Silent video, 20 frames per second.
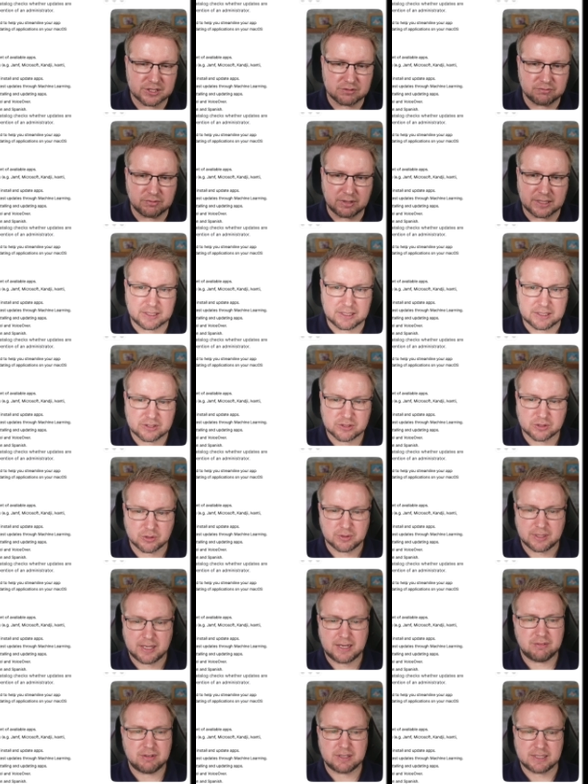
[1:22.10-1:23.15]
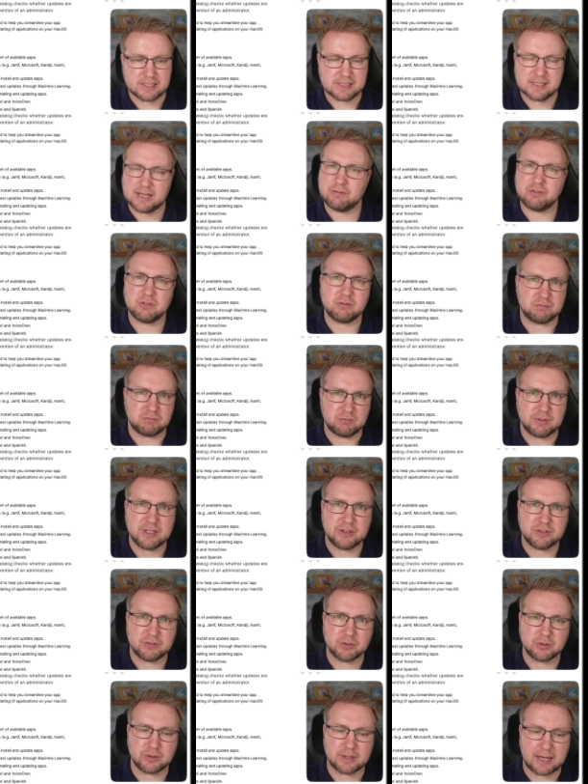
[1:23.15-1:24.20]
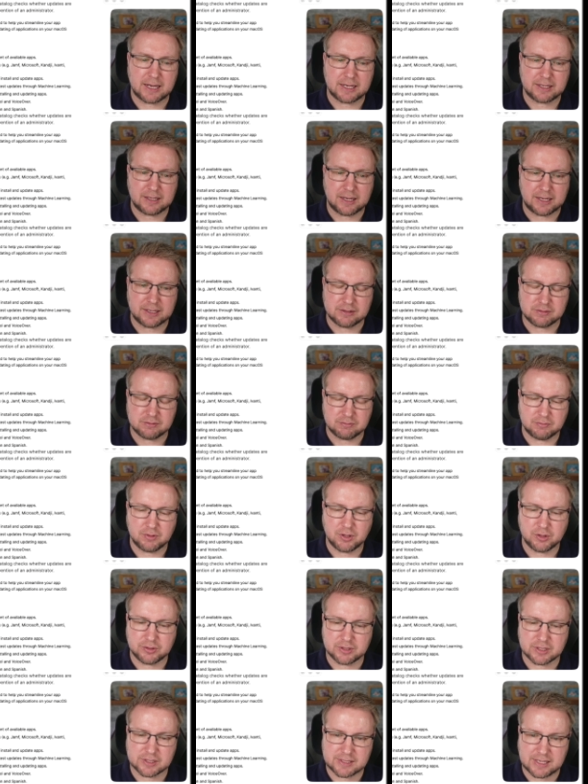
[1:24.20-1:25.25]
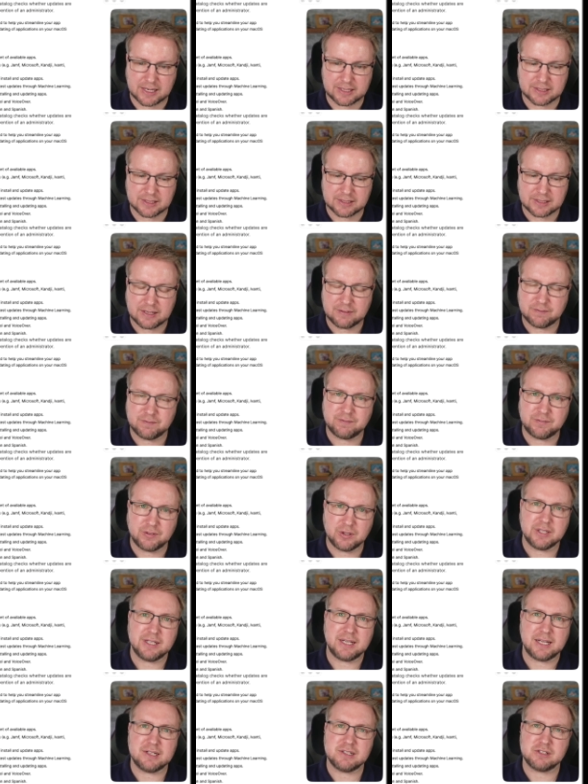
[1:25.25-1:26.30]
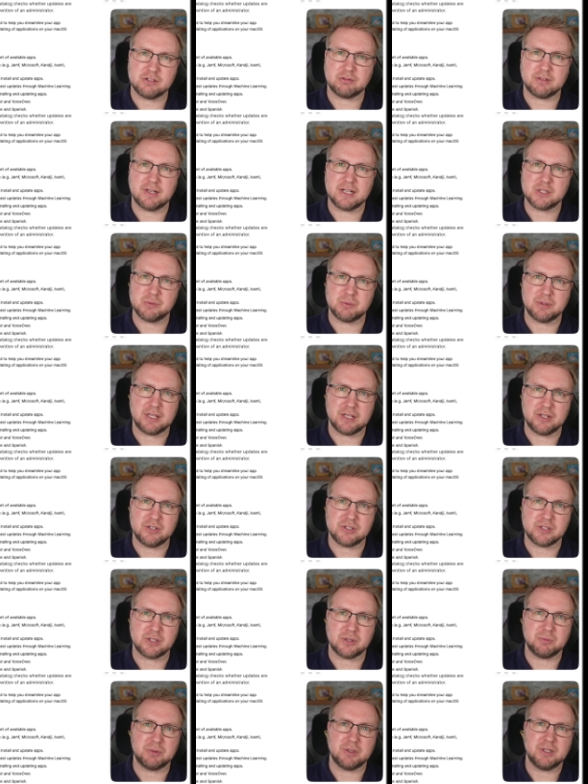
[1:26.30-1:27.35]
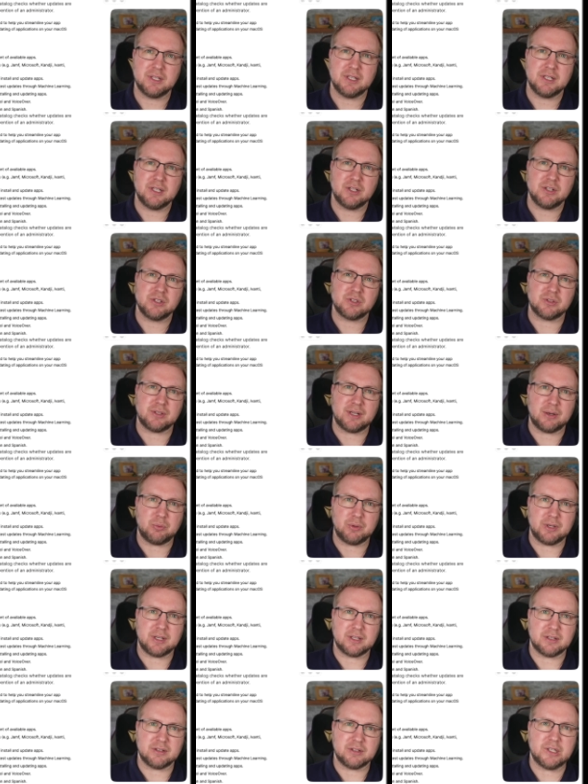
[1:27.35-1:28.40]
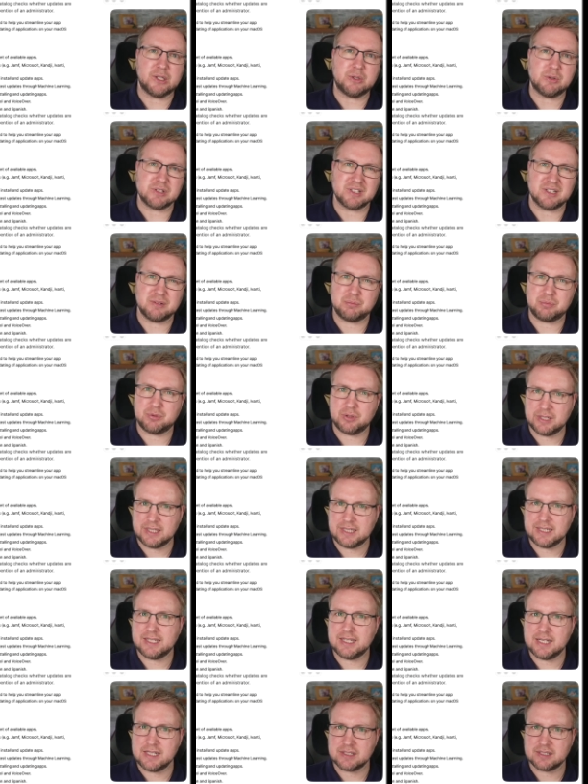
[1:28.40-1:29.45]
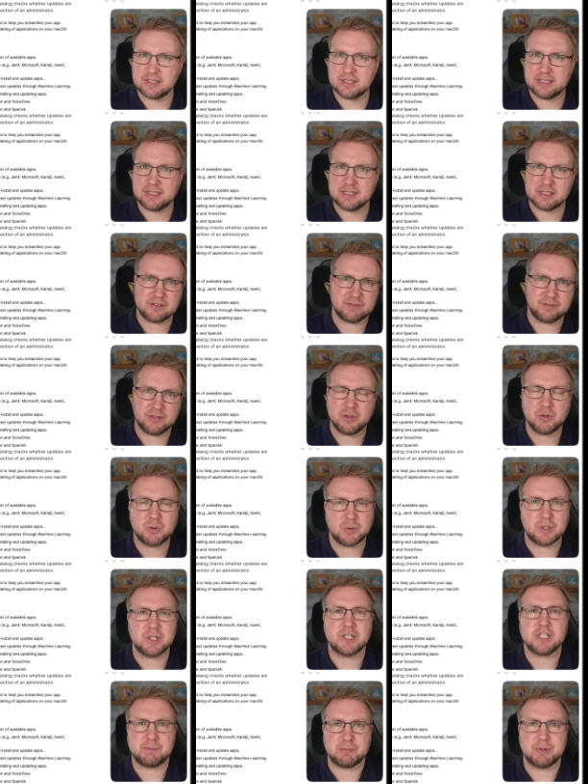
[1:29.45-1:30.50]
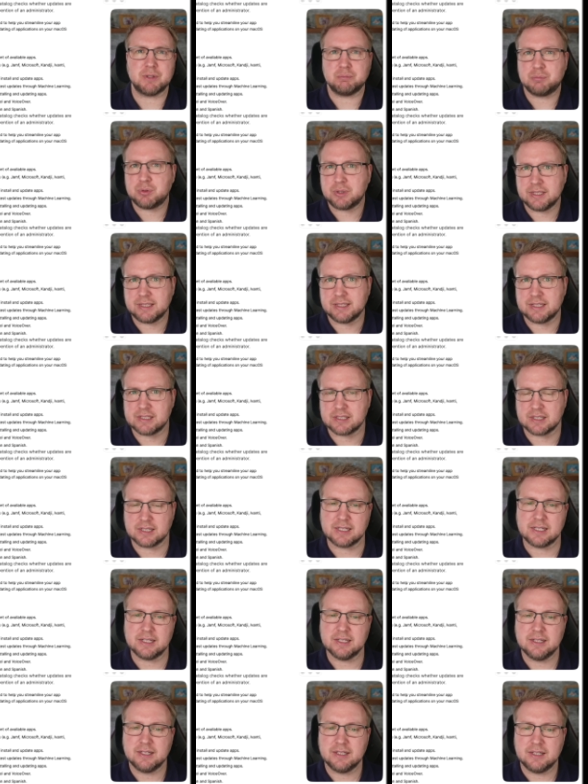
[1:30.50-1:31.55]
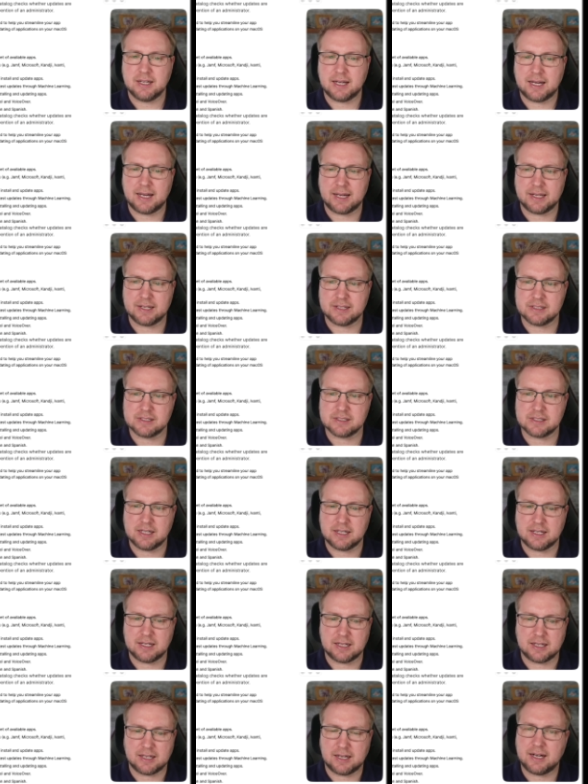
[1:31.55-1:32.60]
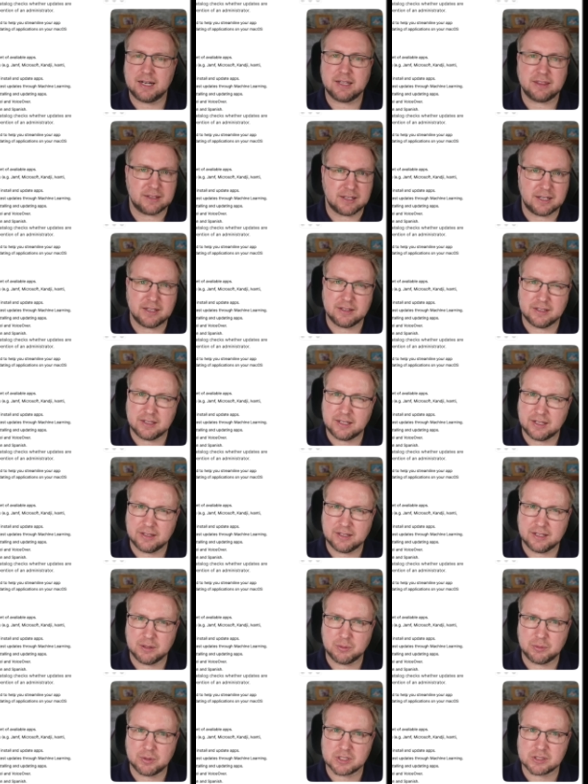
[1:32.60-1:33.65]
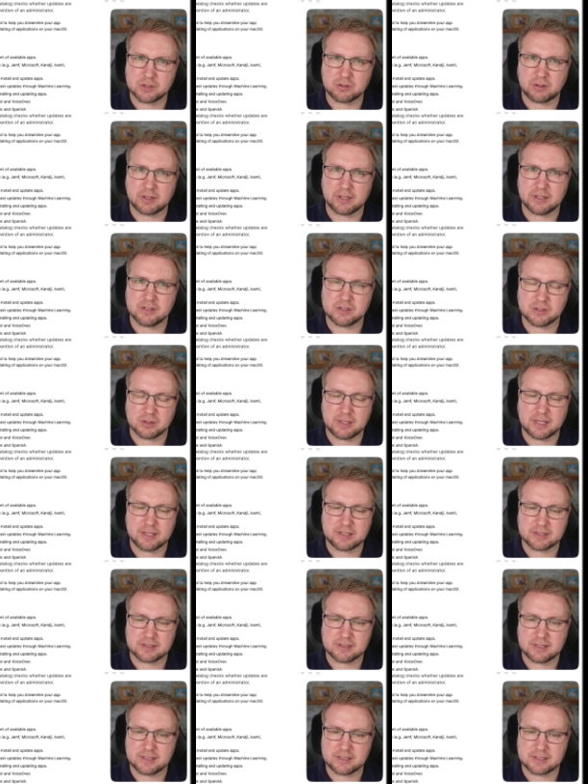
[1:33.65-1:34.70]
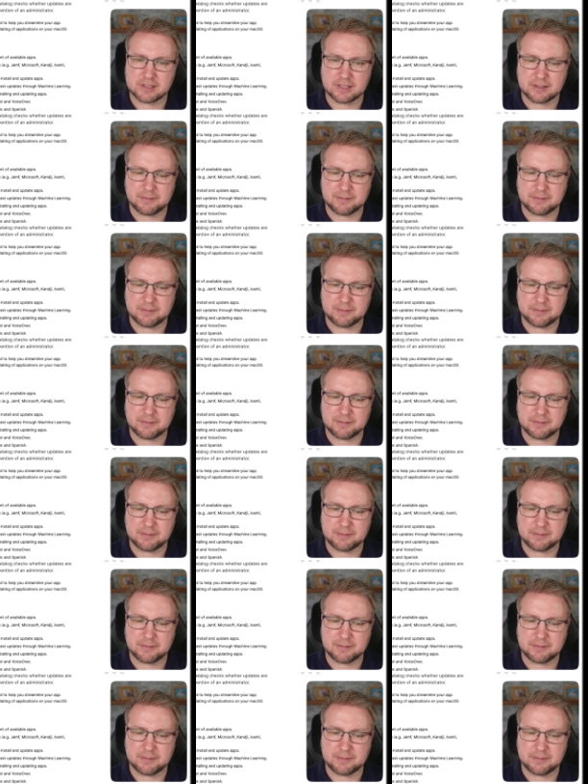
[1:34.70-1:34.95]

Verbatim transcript: really. So there it is. Have a read through that and understand it. It fully integrates with Intune so that we can use it pretty easily. There's a few quirks, but pretty easily, and uh, I, I think I think it works all right. So let's let's see.